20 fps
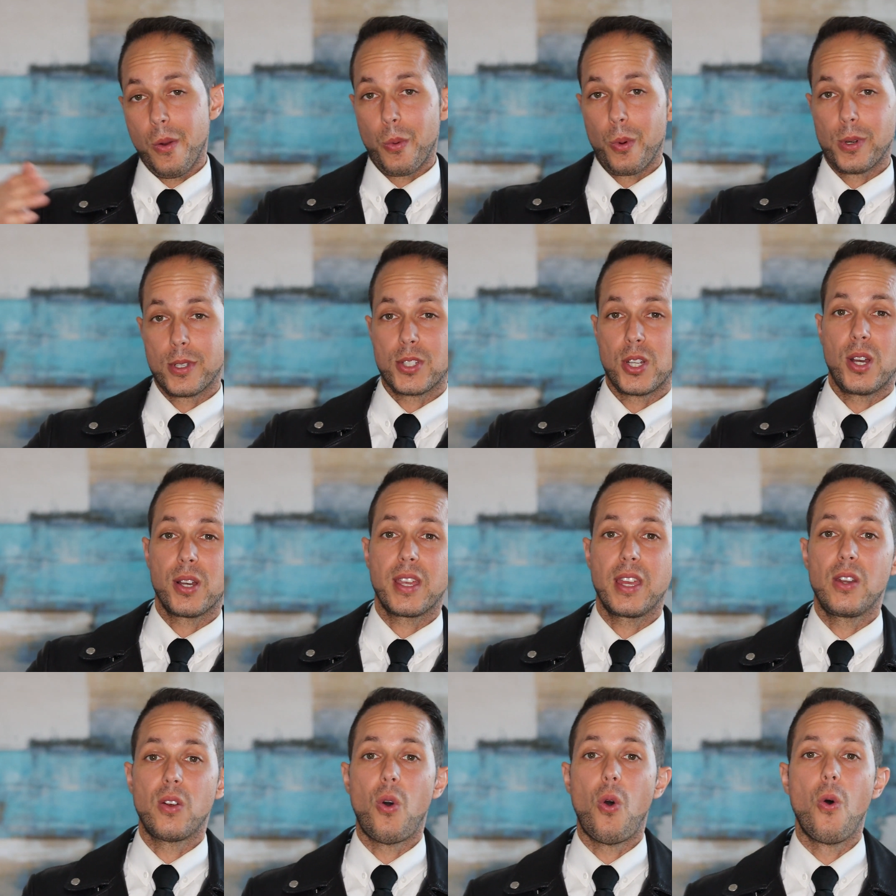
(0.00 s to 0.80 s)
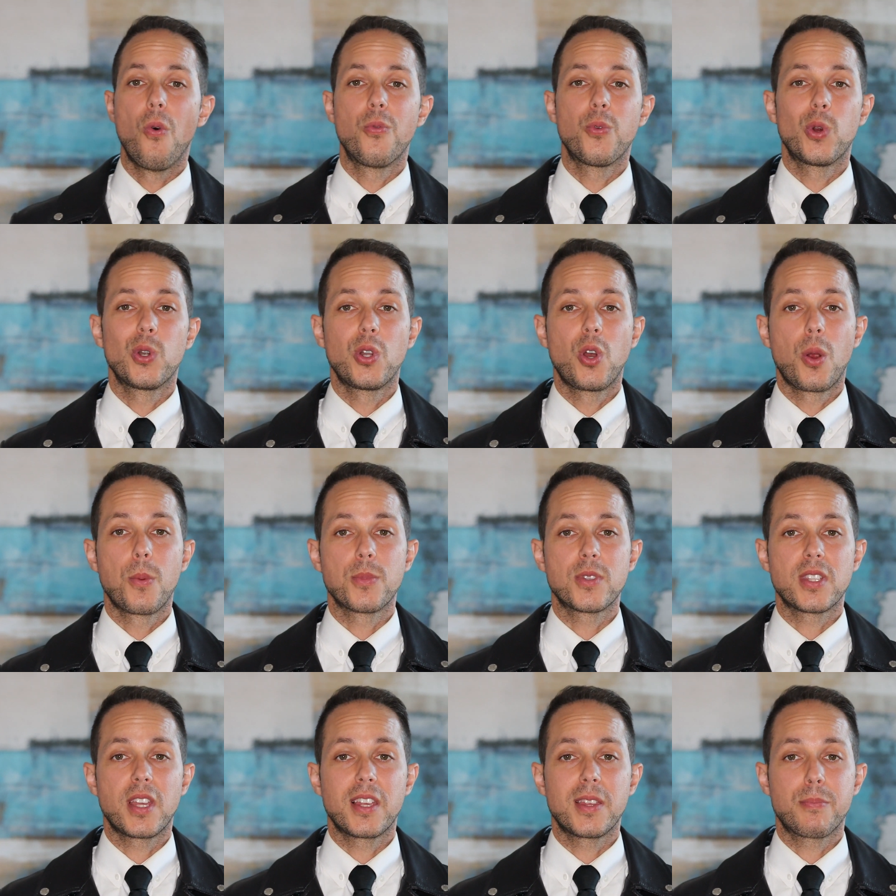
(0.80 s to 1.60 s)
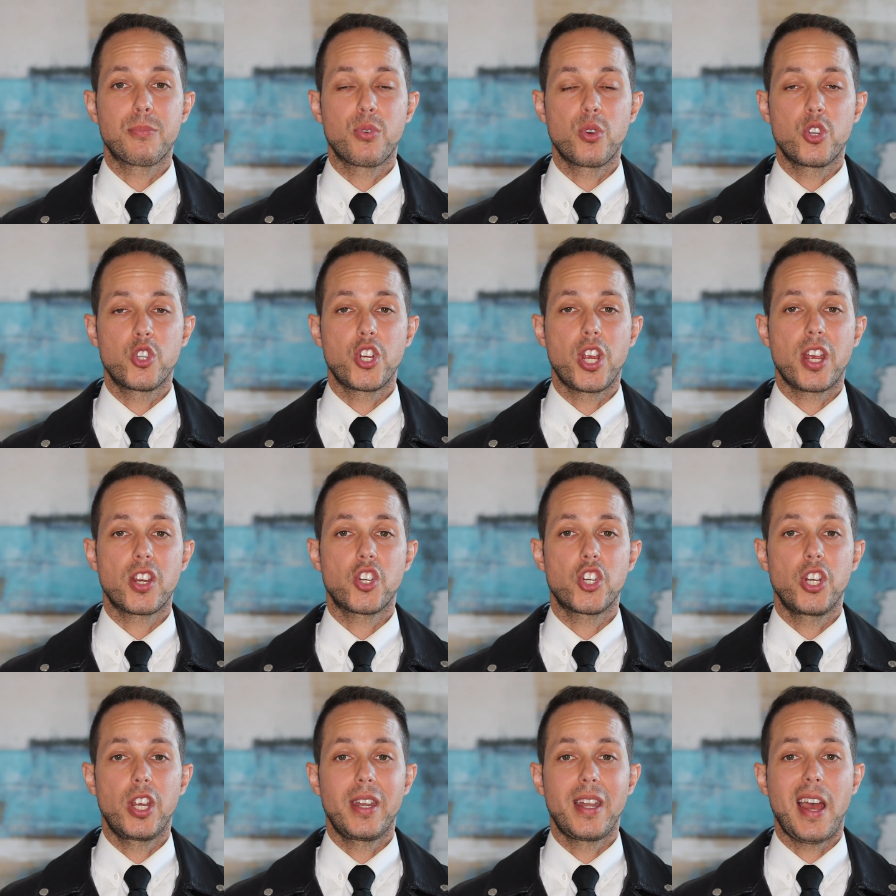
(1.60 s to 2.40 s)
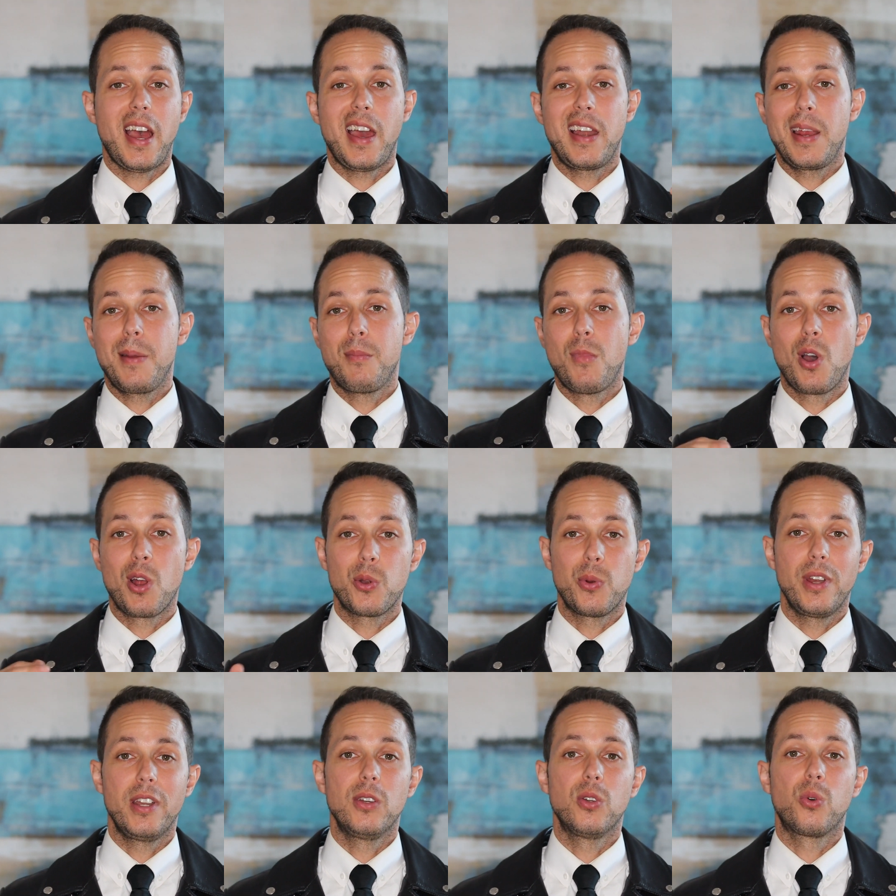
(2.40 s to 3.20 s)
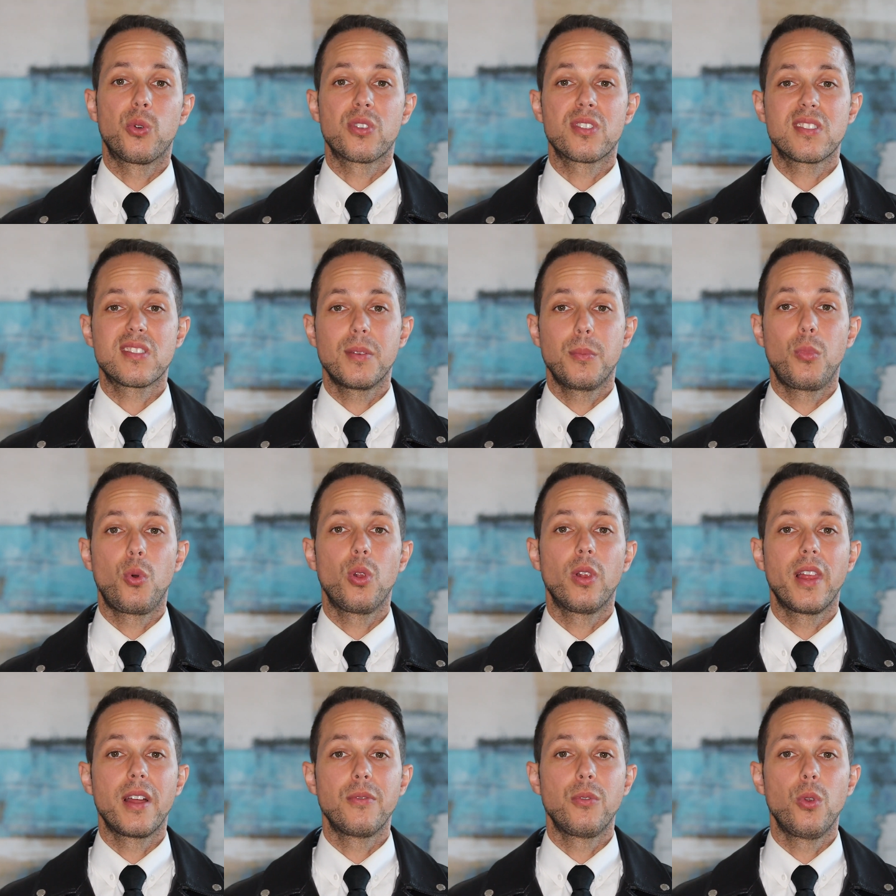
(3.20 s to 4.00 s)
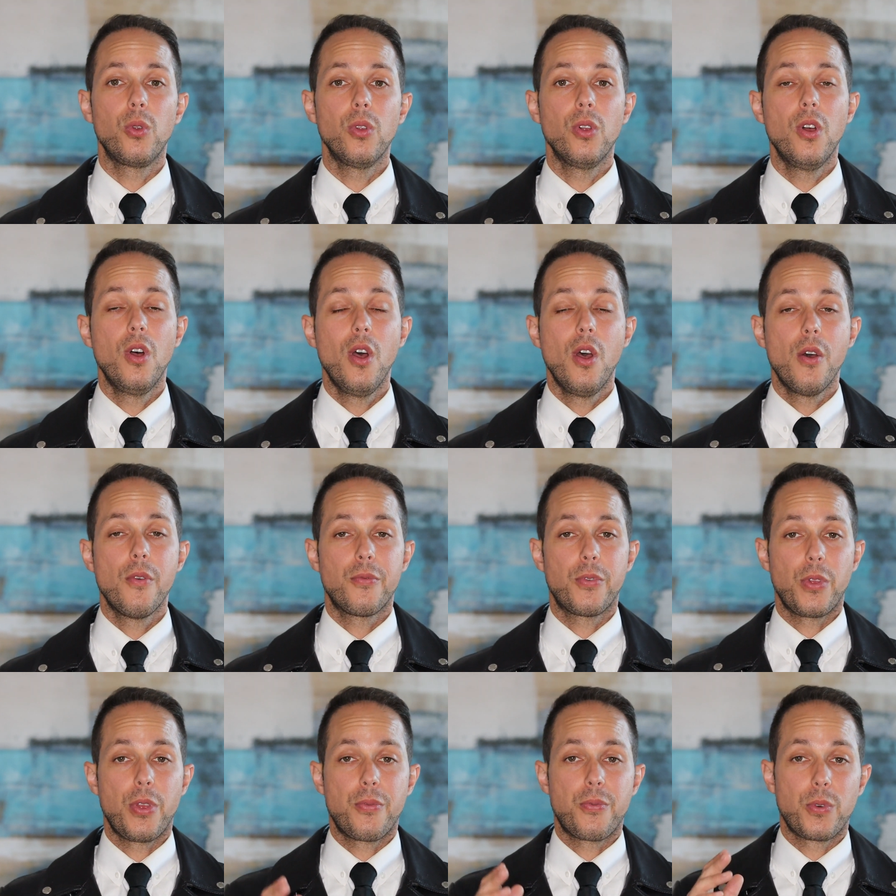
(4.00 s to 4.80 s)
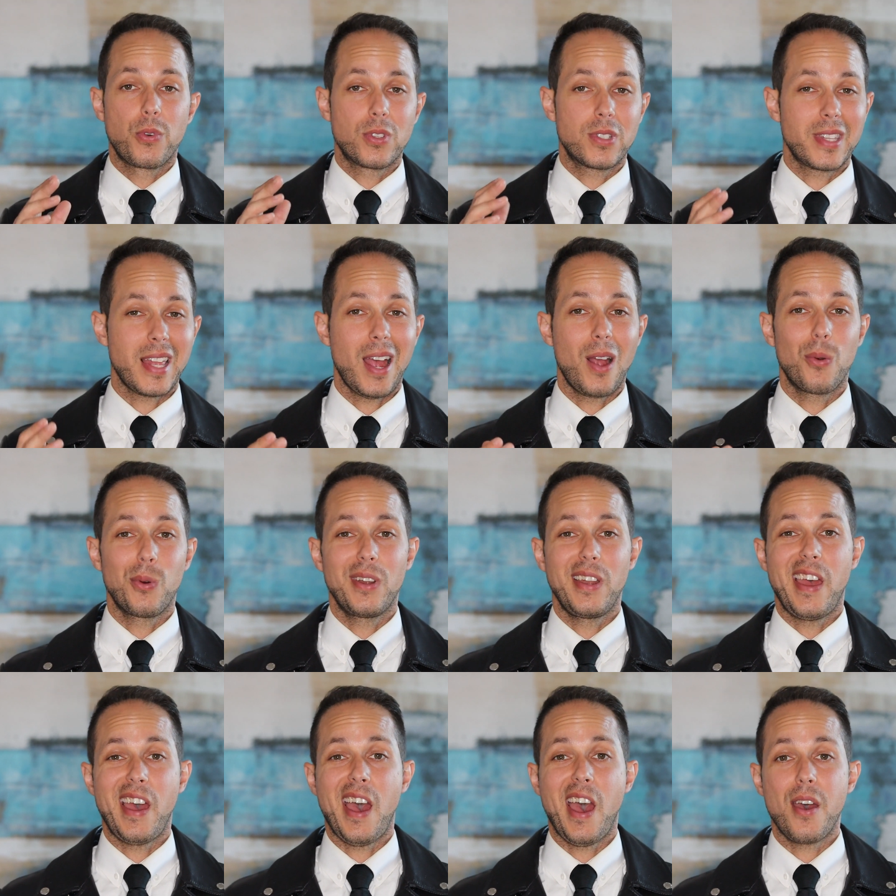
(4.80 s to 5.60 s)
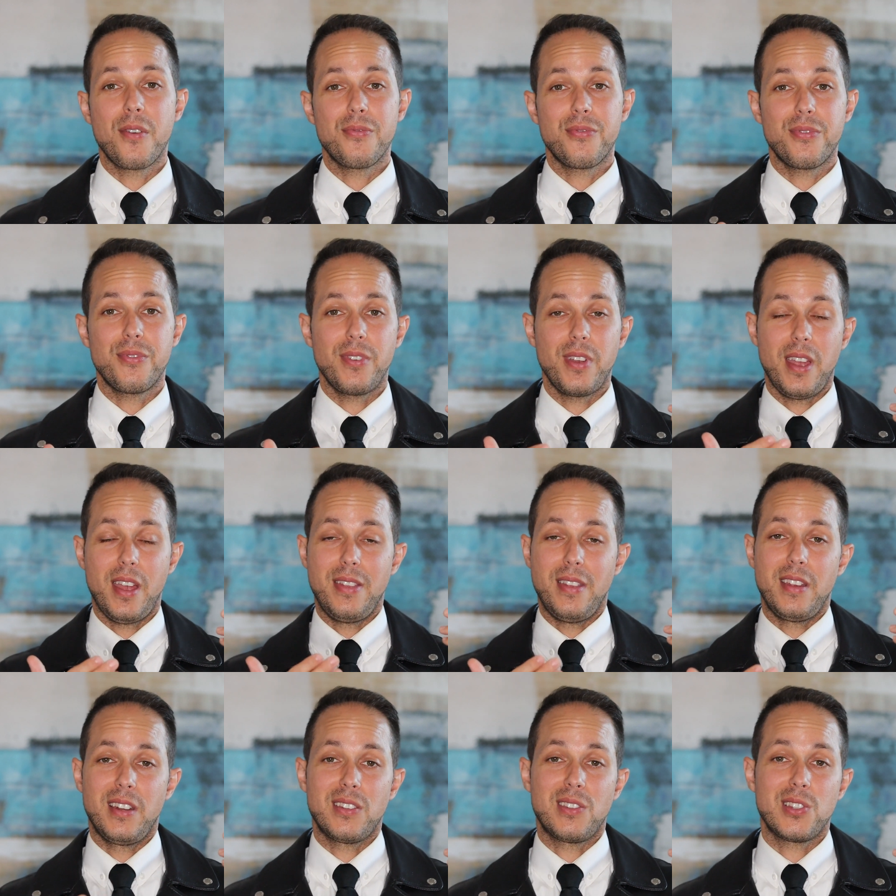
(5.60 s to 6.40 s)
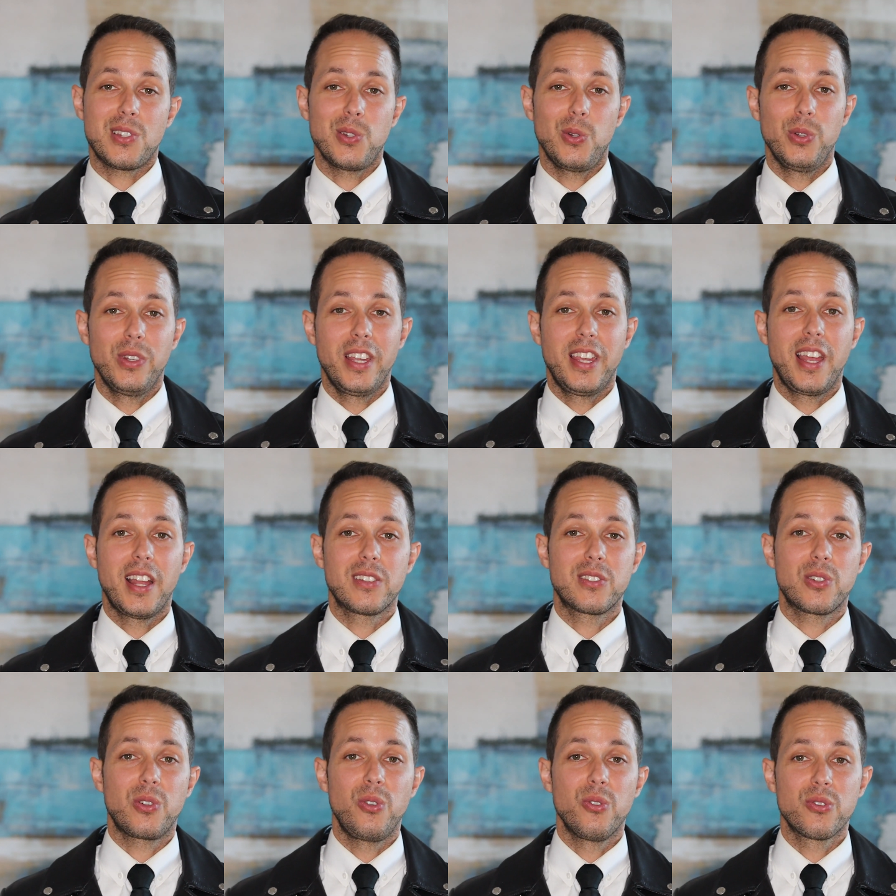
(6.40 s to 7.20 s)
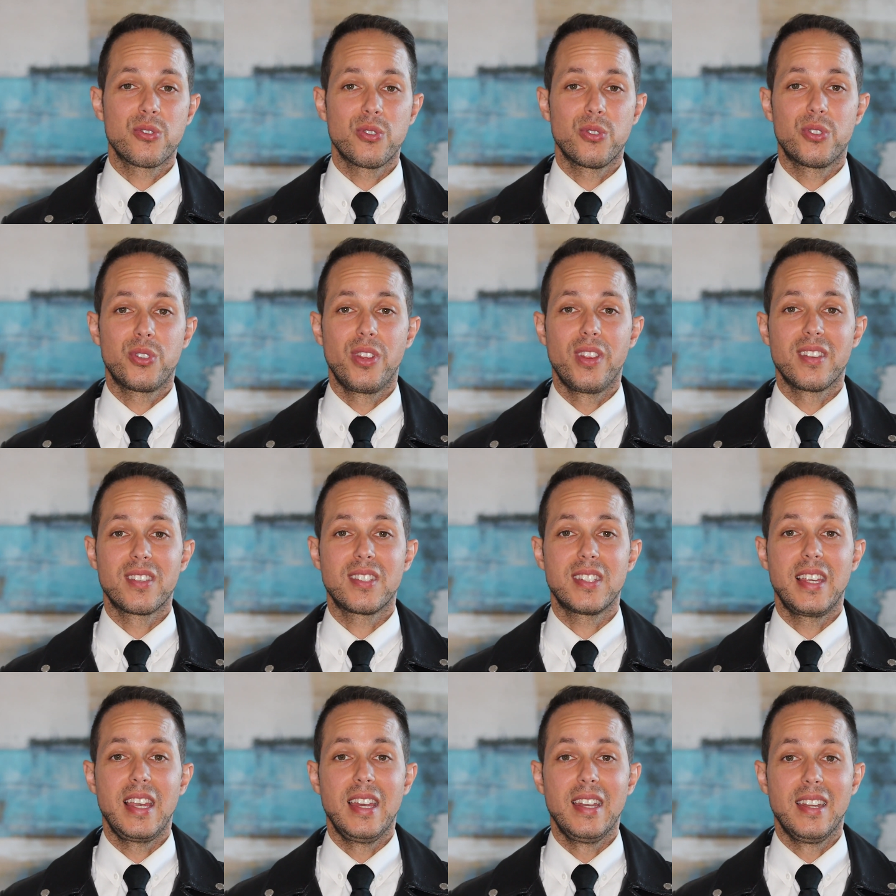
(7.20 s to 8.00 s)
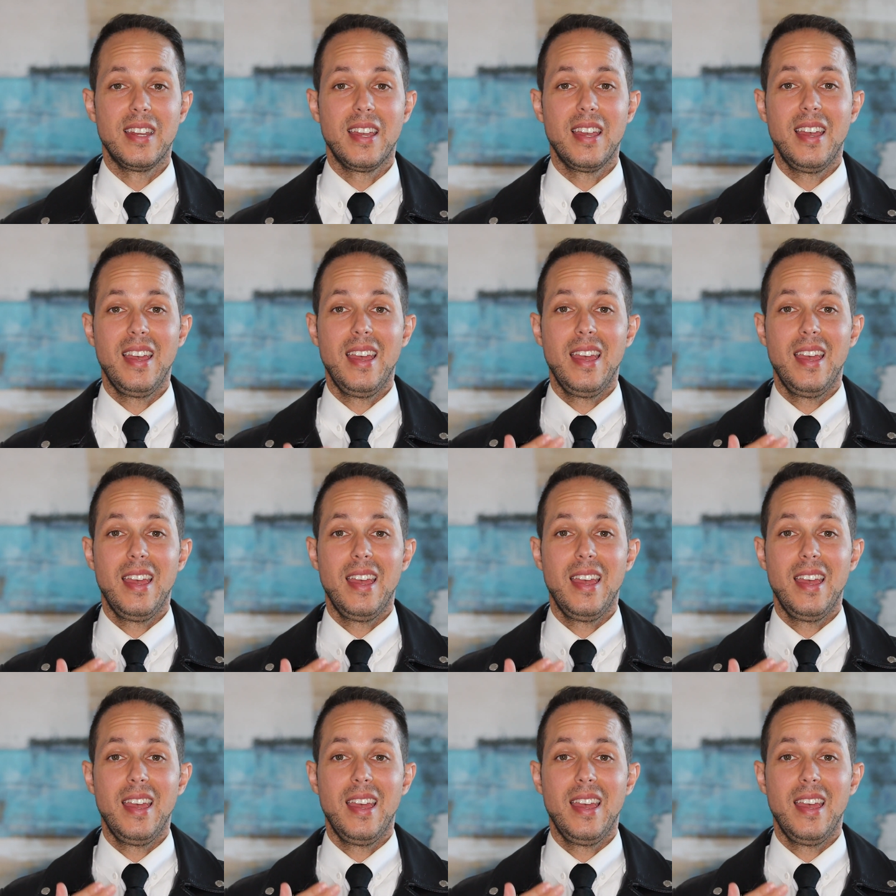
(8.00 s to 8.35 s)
We're talking over an arm's length projection at a moderate noticeable level for the first hour and a half, and then it slowly gets closer to the skin.